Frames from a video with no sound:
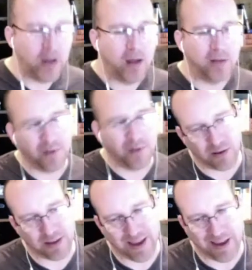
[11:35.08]

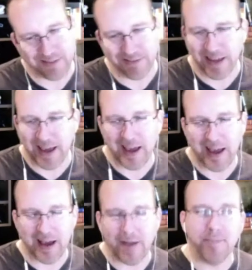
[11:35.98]
okay,
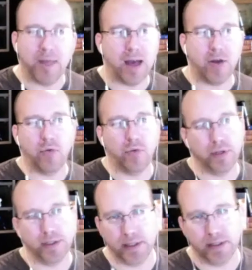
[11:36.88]
yeah, I don't really
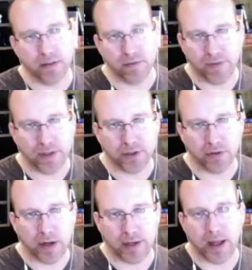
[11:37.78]
need this feature
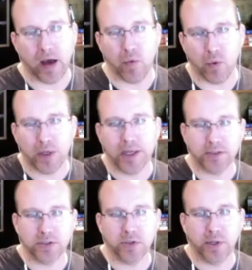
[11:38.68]
right now. We'll get
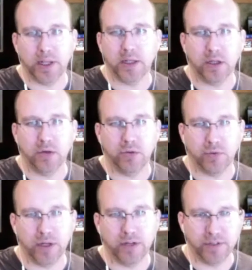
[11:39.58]
to it in
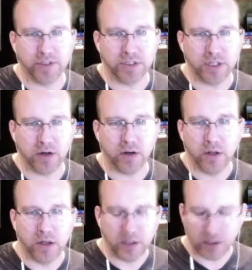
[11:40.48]
Q3 of this year.
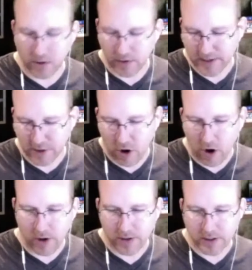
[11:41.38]
It's
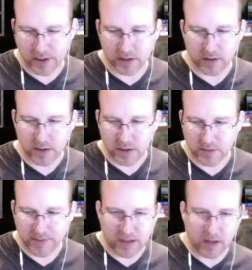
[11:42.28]
hard to
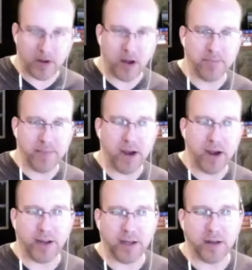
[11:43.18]
become
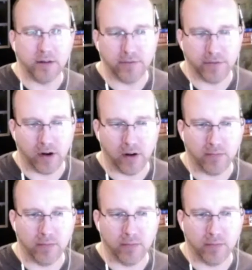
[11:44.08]
unmarried from